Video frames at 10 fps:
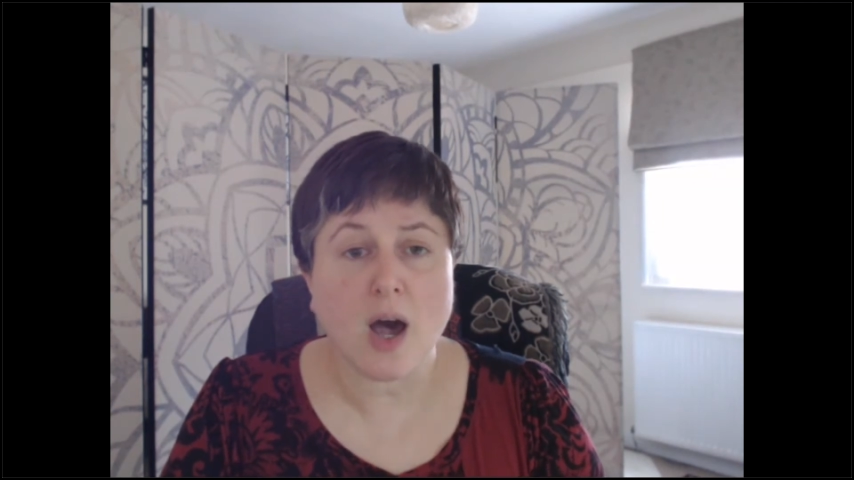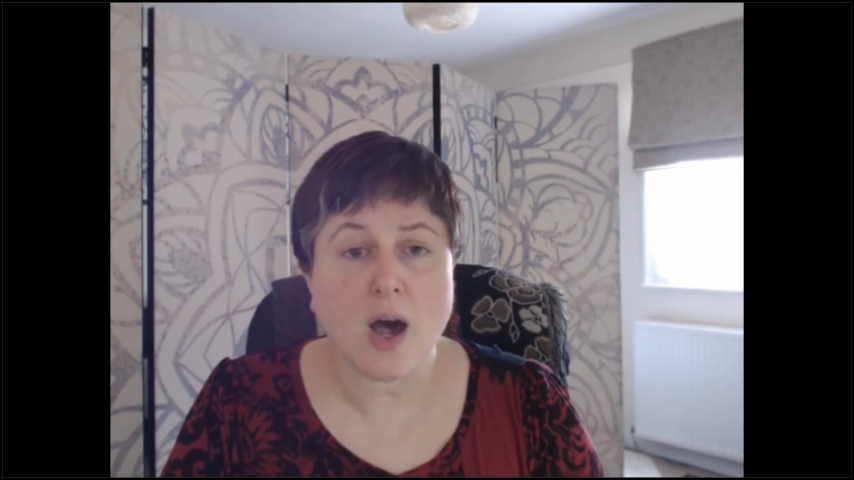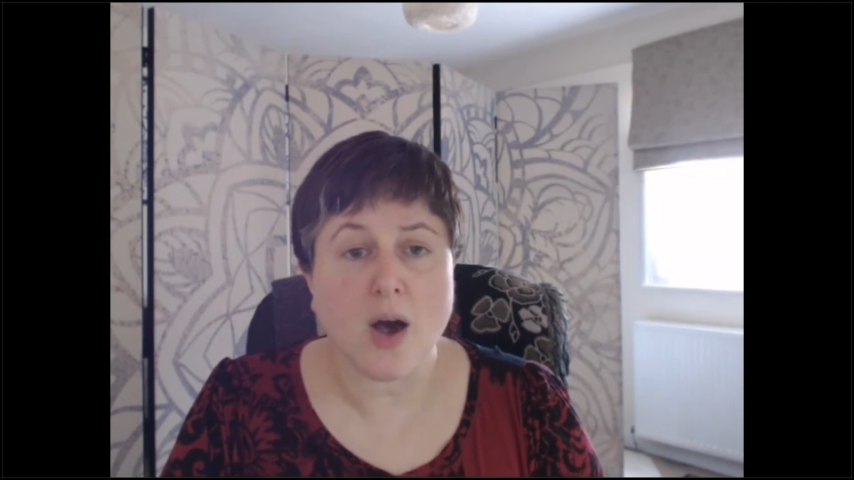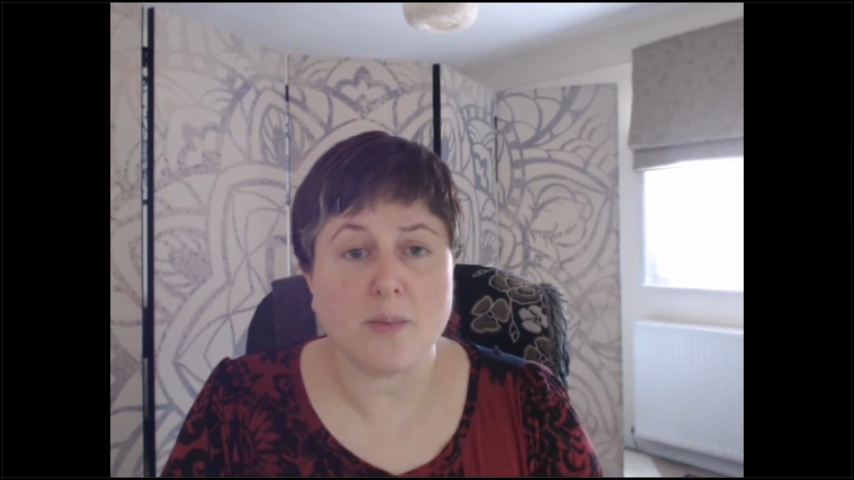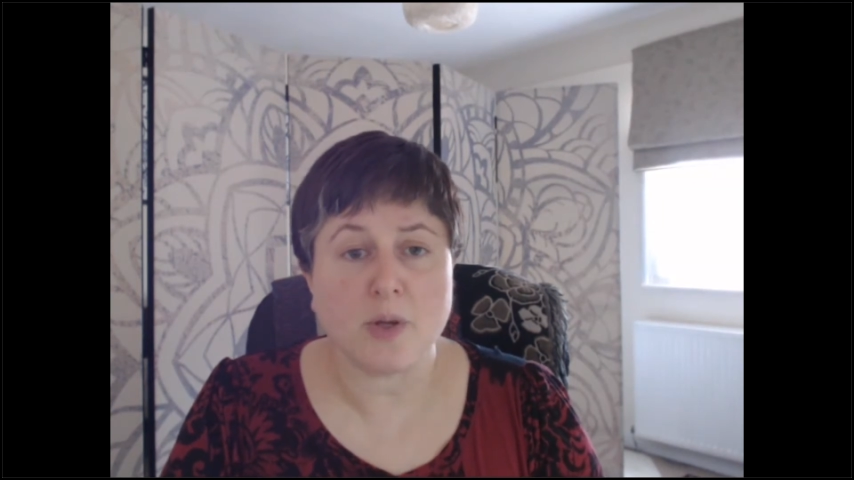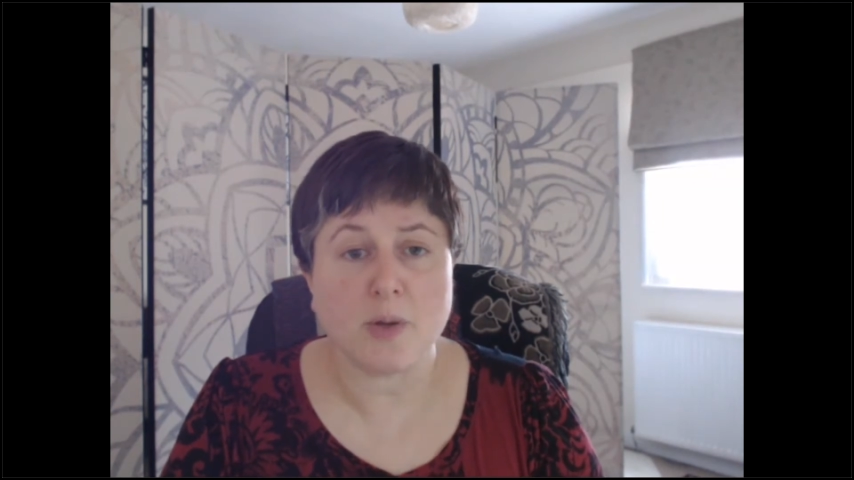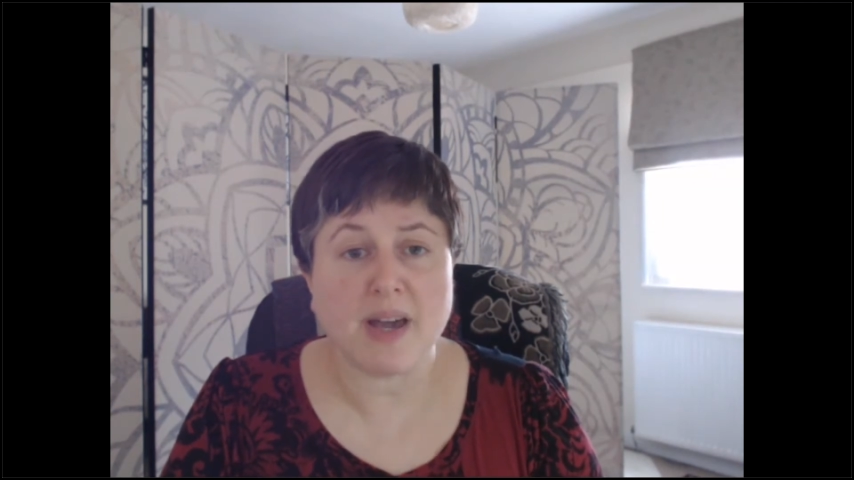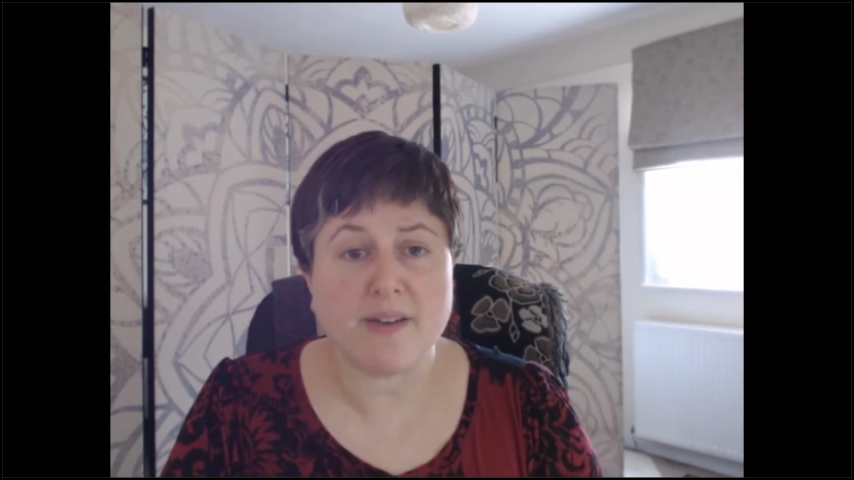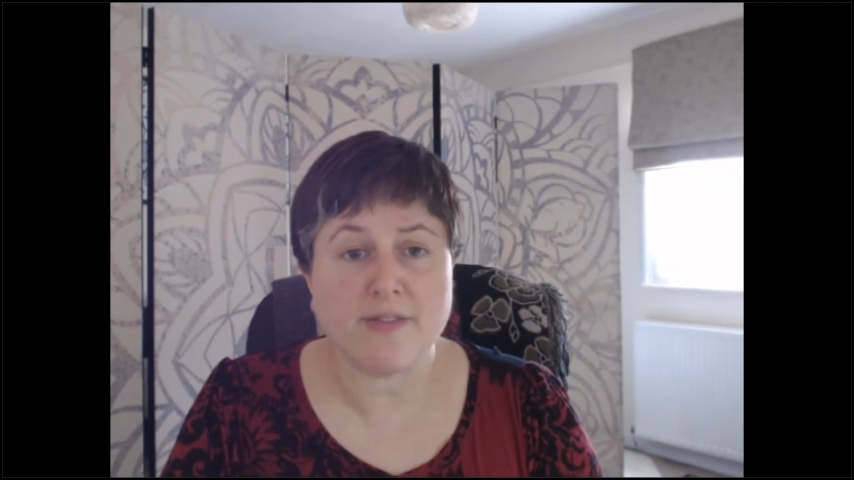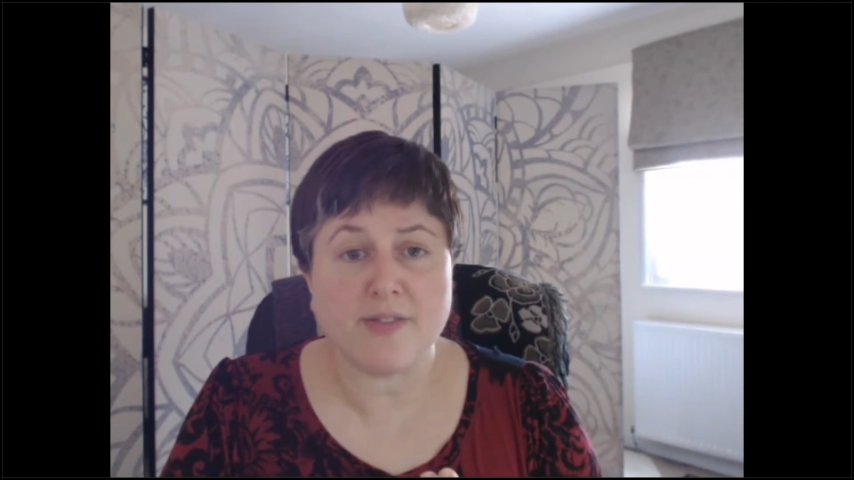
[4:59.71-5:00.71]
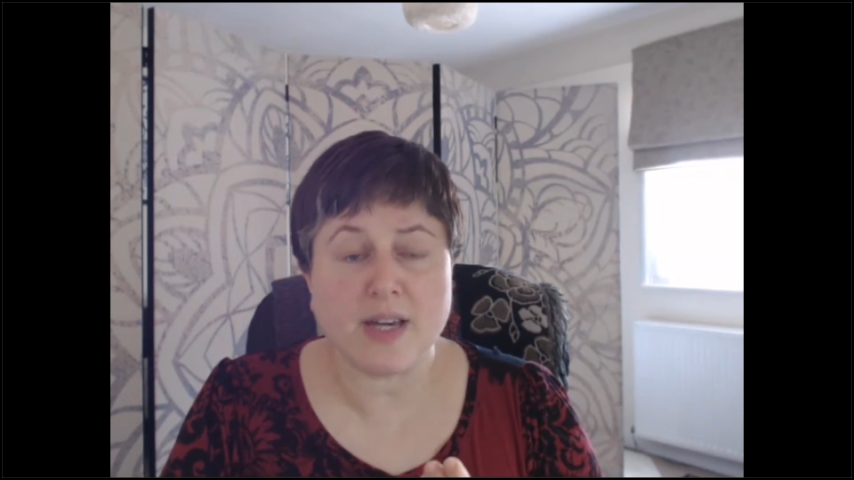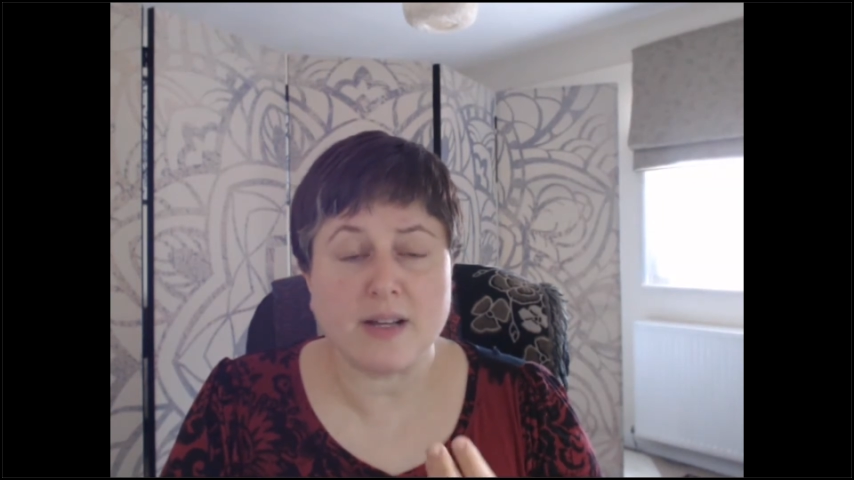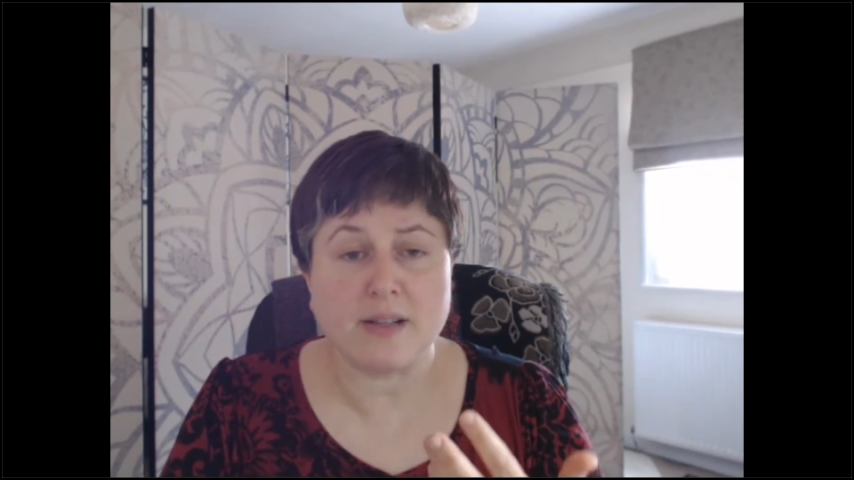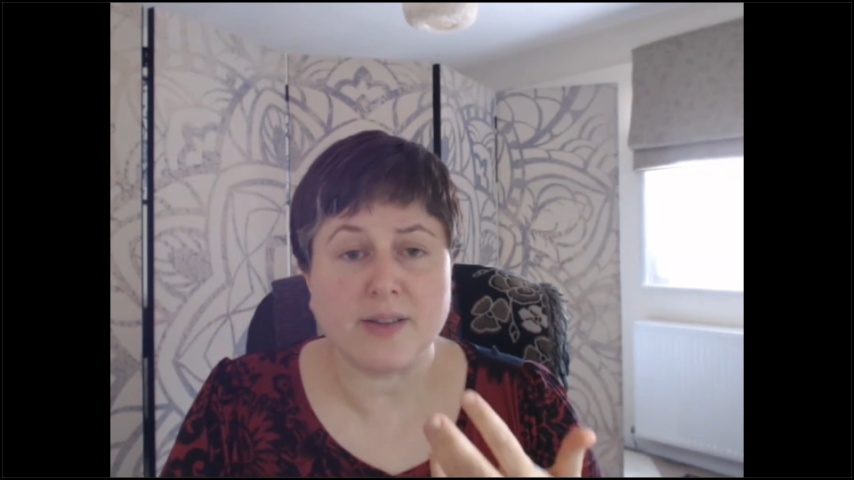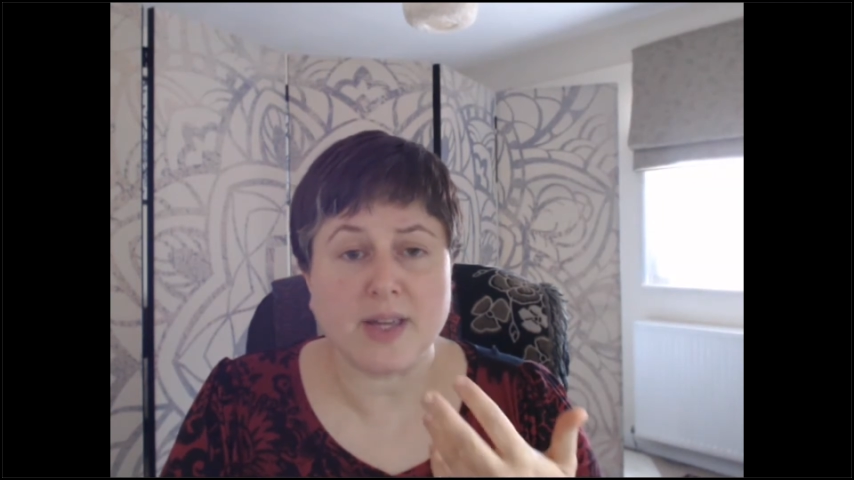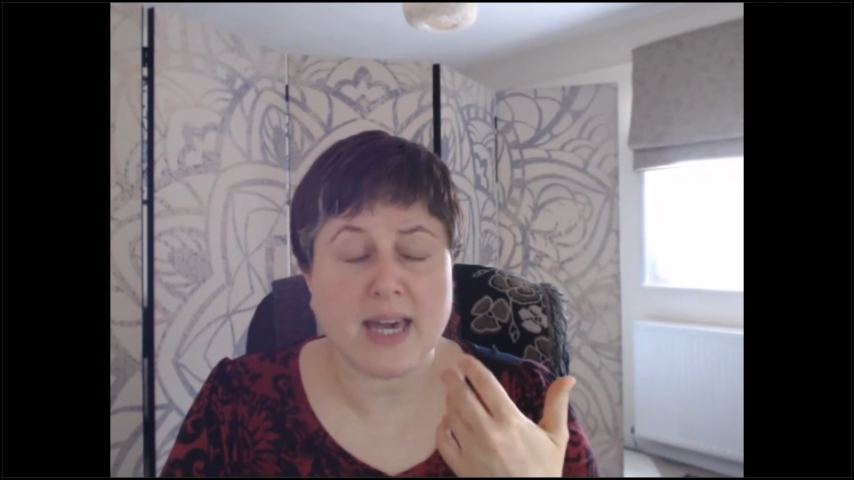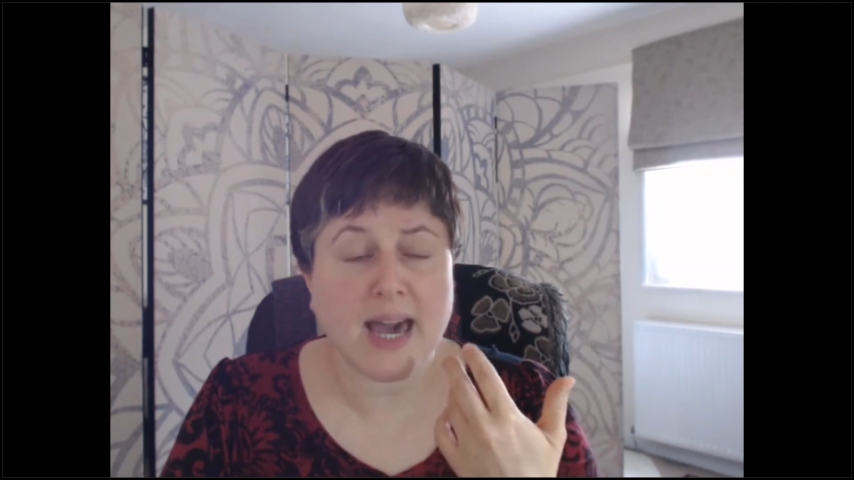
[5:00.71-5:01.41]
you might feel the